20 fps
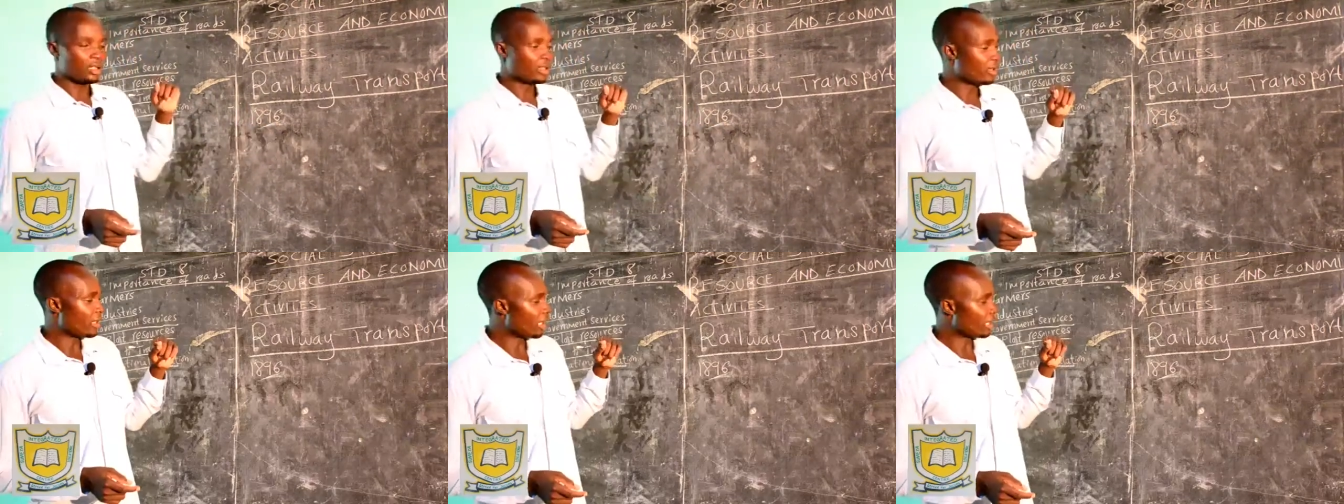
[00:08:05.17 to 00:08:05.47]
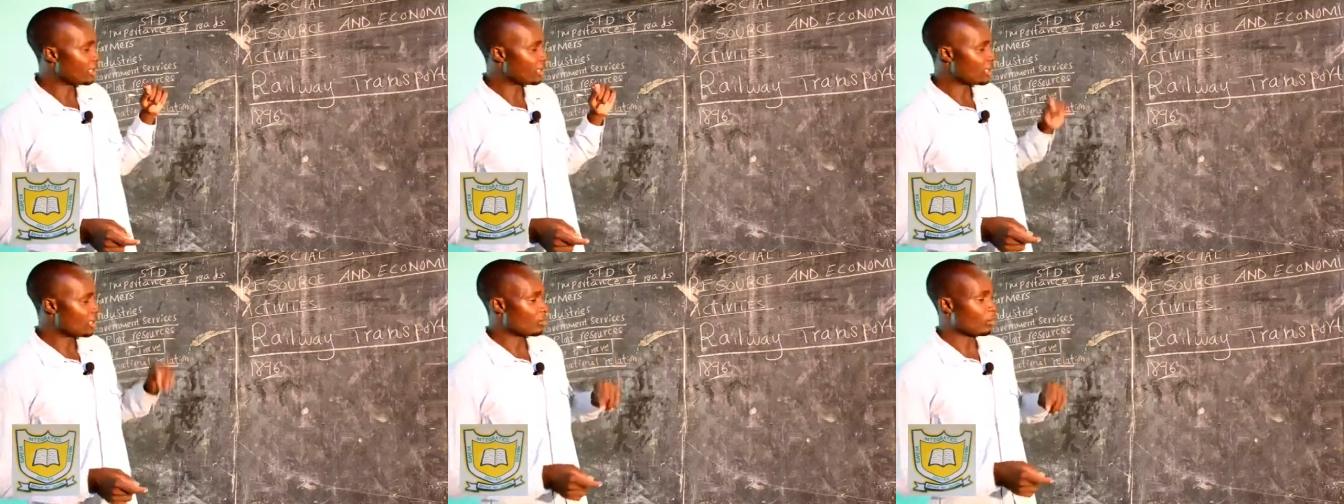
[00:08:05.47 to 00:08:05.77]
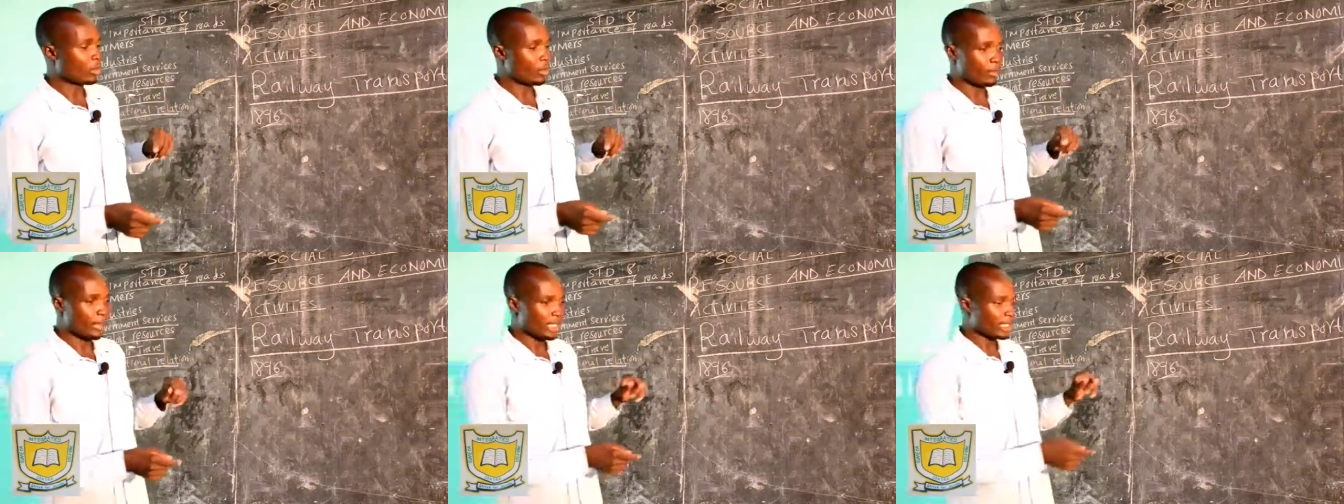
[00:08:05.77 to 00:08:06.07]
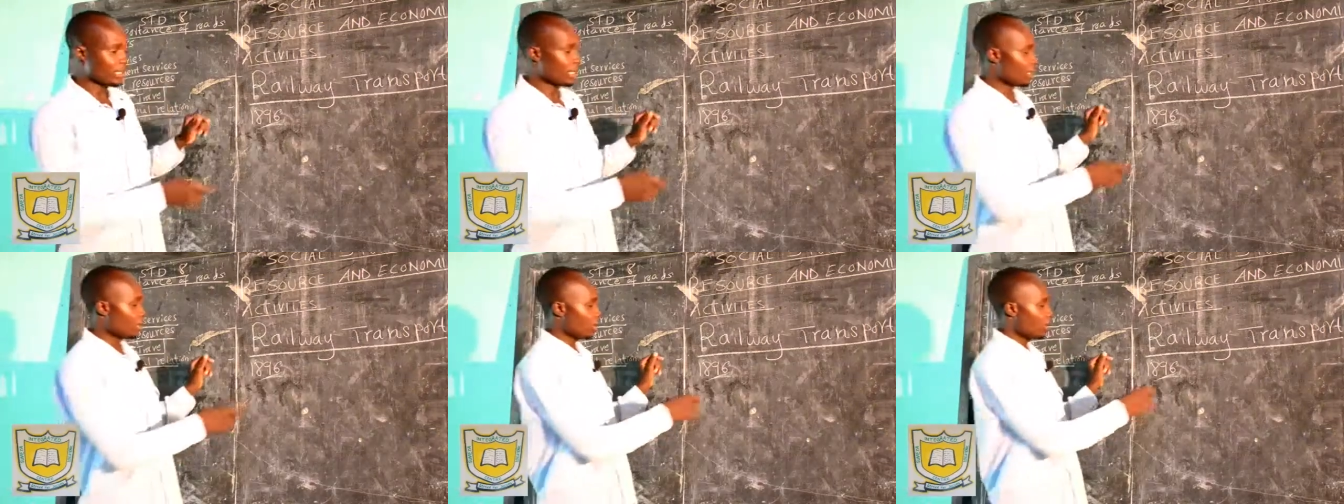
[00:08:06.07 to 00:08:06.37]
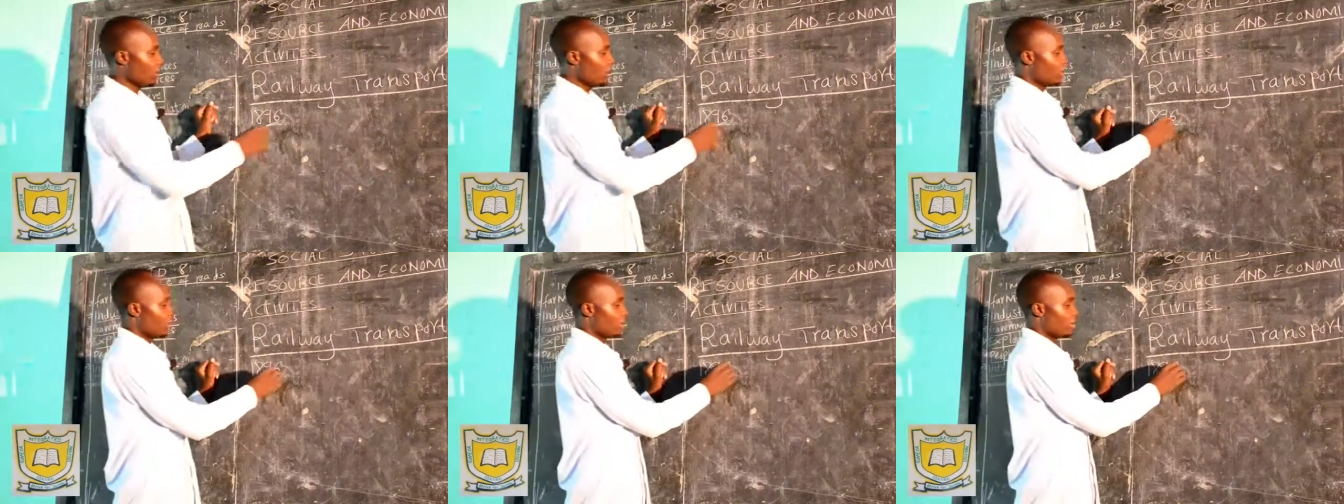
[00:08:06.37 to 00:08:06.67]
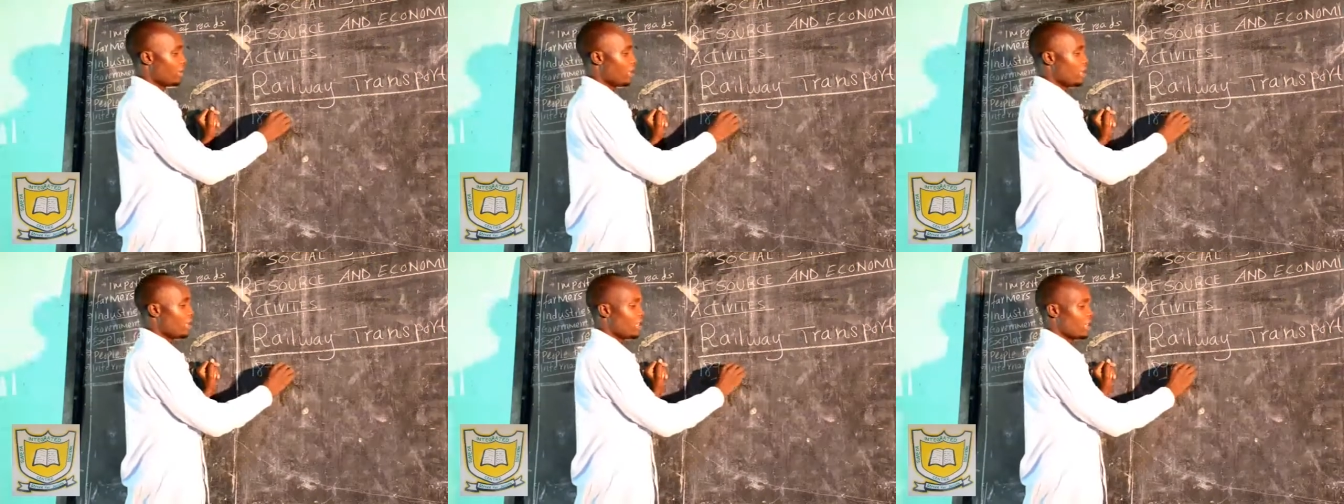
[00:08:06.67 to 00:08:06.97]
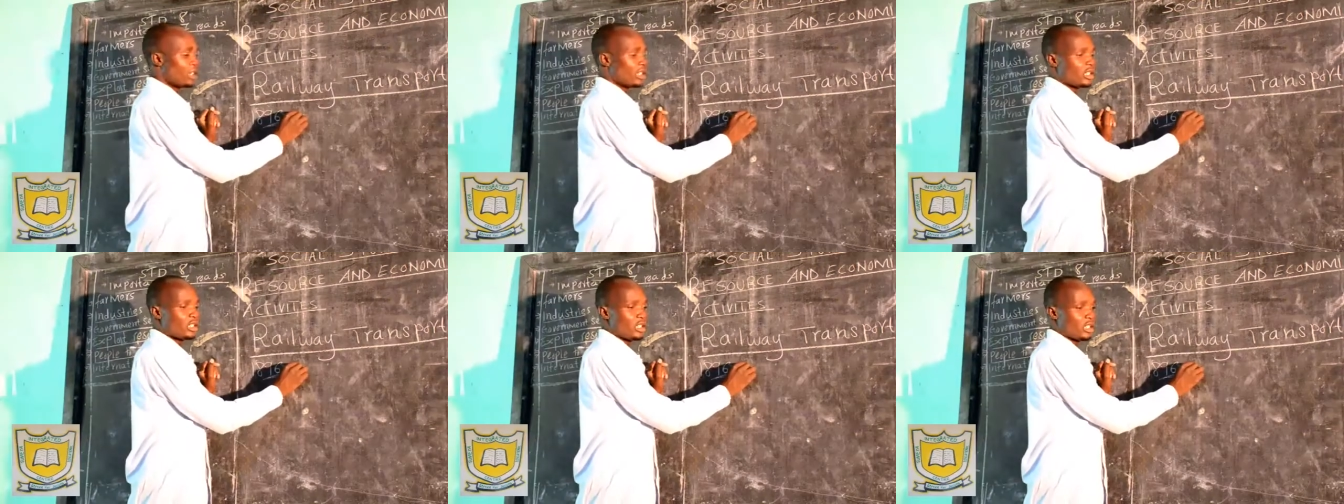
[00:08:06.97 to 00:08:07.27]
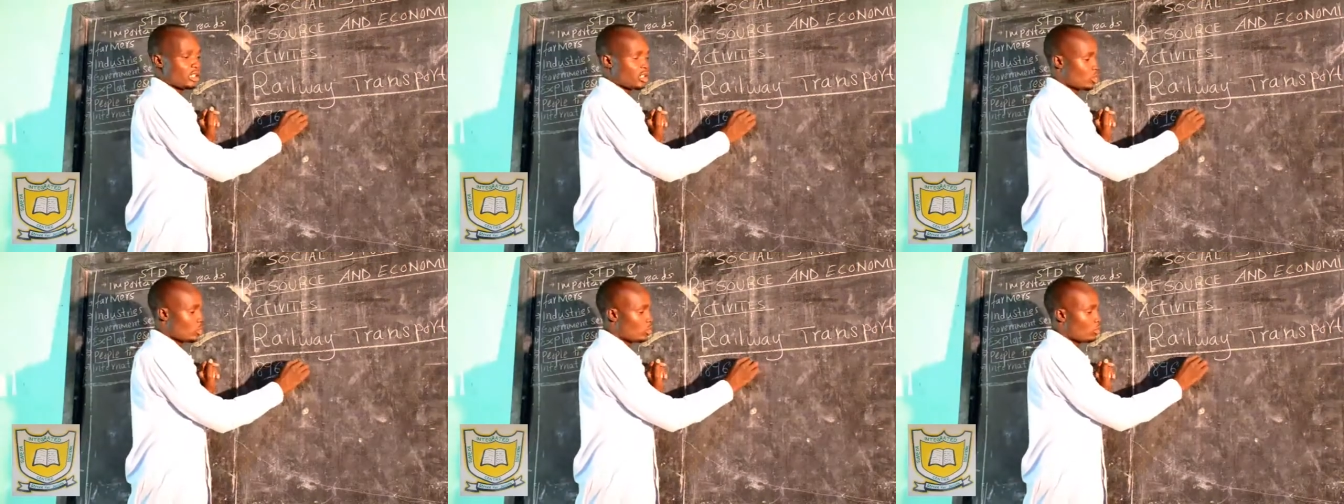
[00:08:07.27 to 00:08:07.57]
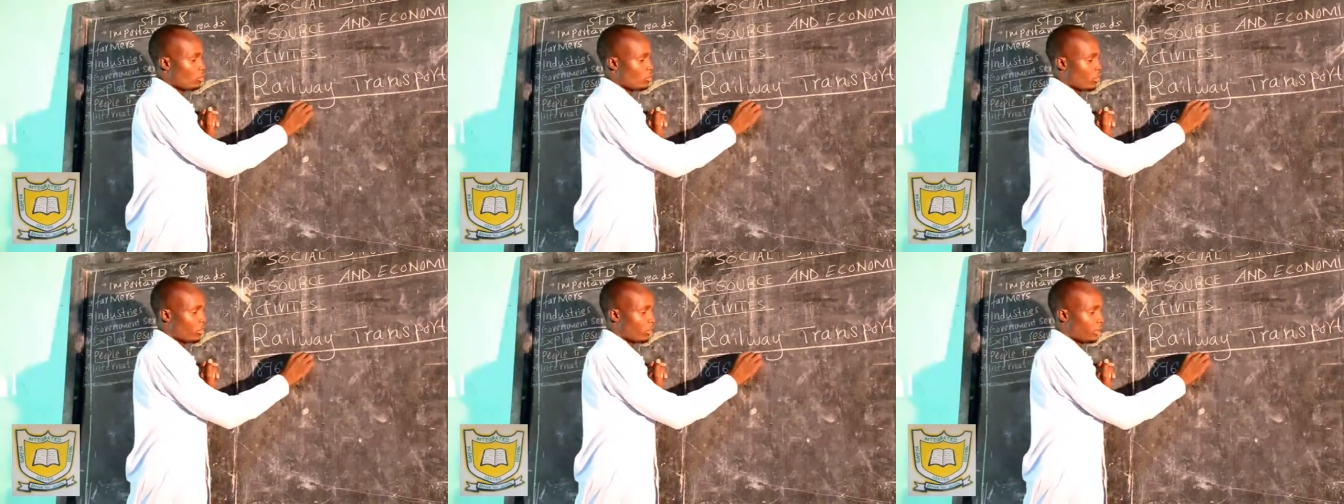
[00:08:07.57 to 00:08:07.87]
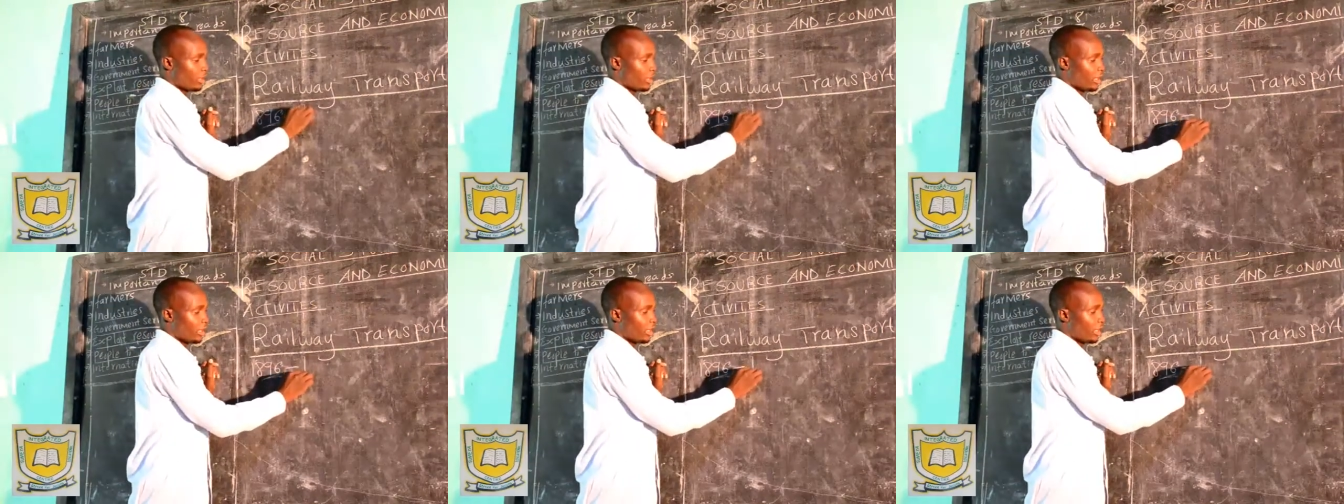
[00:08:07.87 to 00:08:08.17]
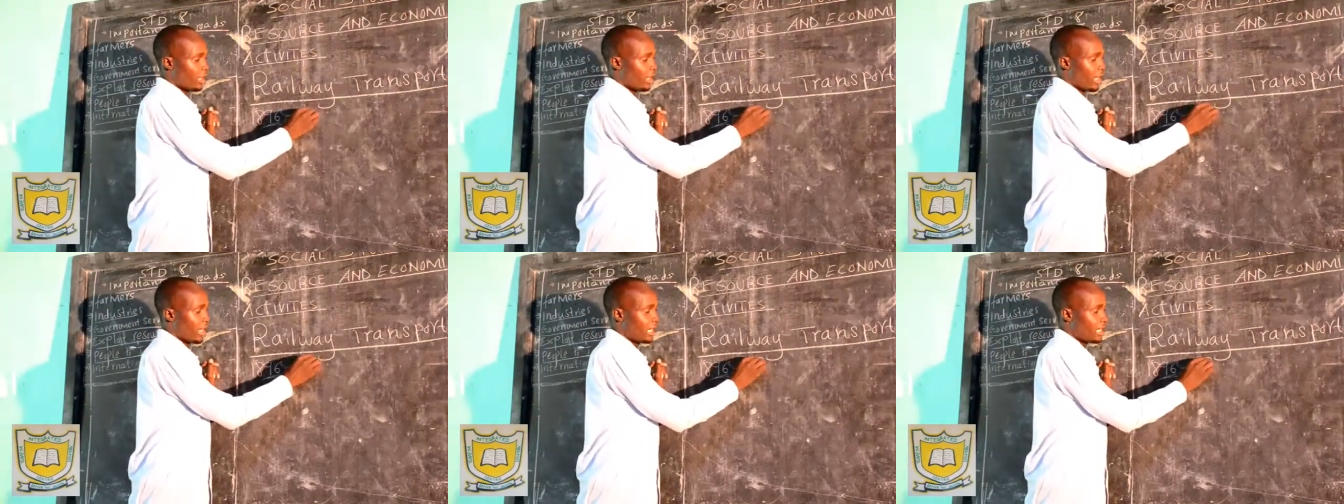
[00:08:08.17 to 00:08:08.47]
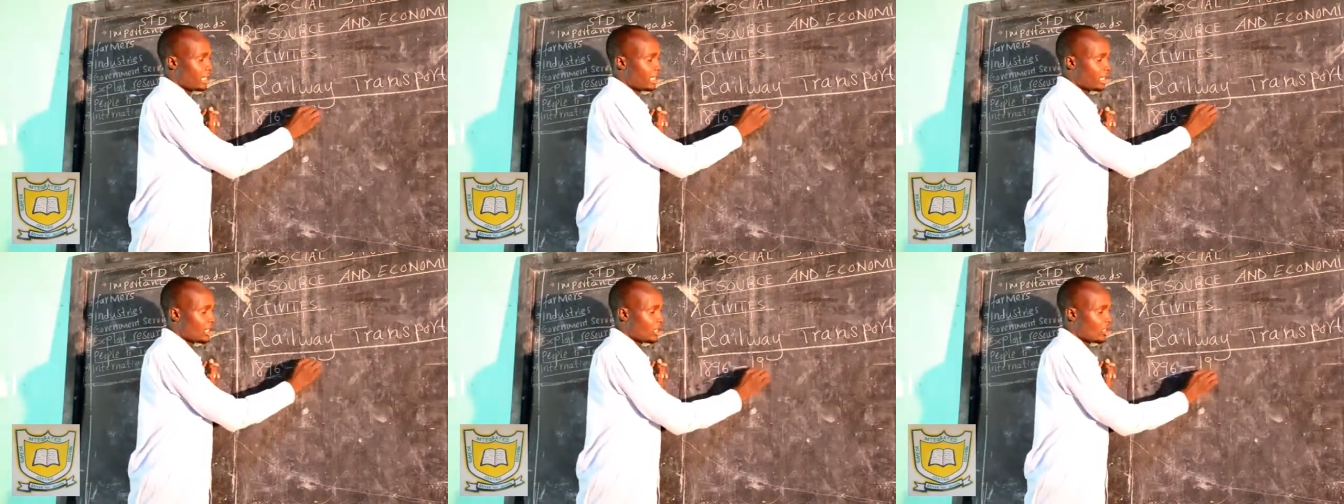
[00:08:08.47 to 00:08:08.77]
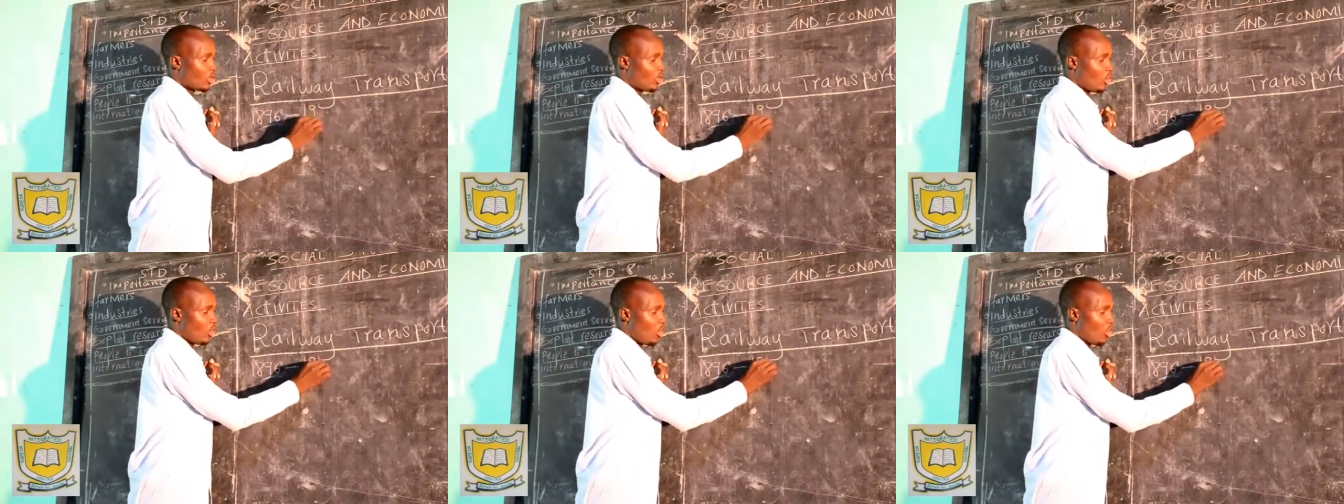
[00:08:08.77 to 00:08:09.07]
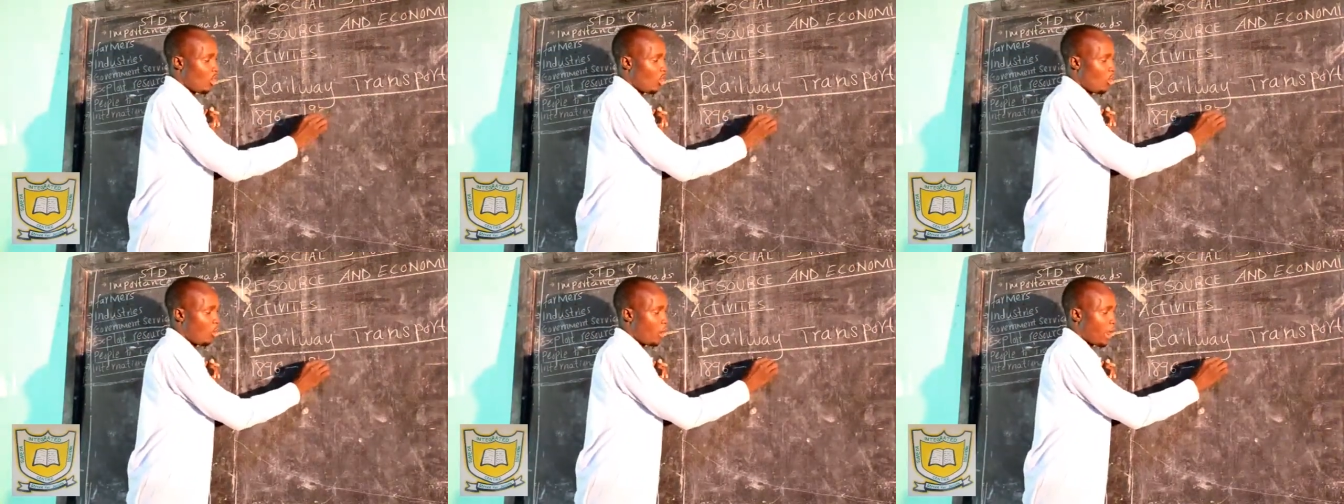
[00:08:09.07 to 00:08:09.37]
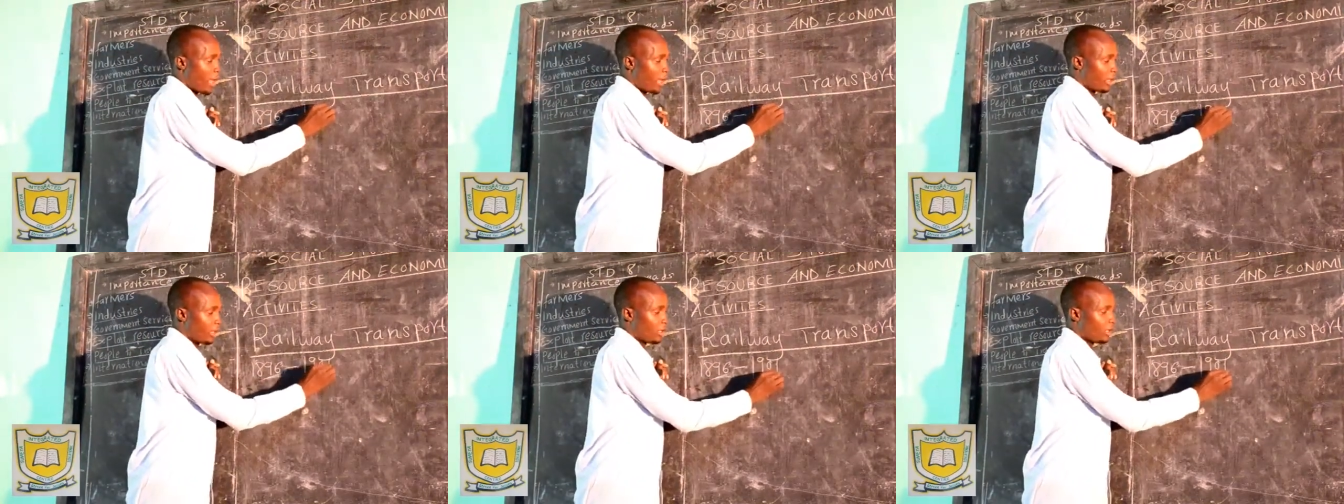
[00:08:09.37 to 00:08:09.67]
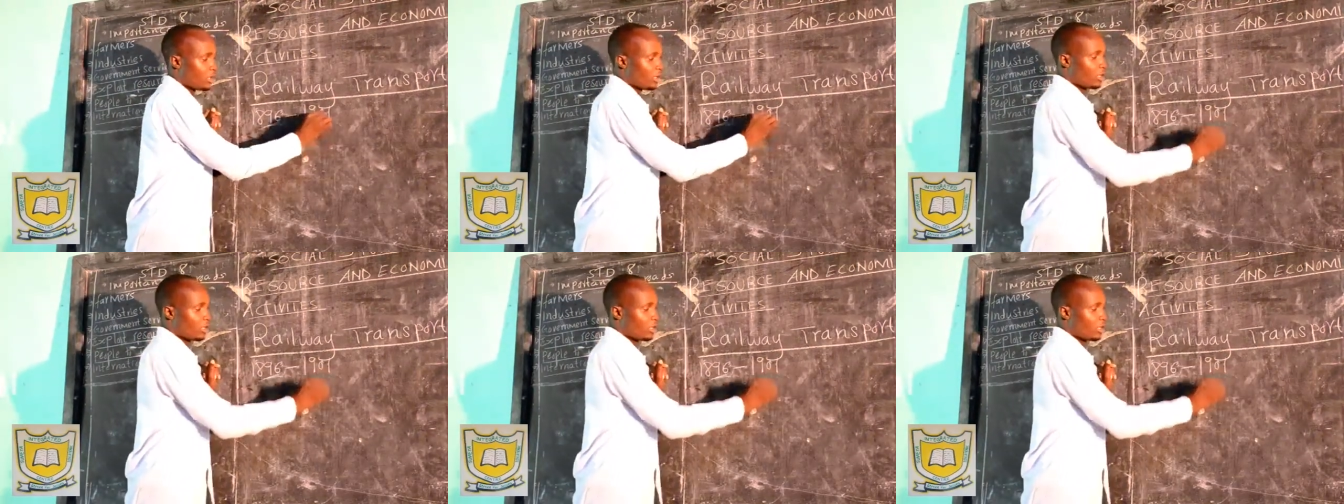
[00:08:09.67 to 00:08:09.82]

that is in Mombasa, and then reached Kisumu in 1901.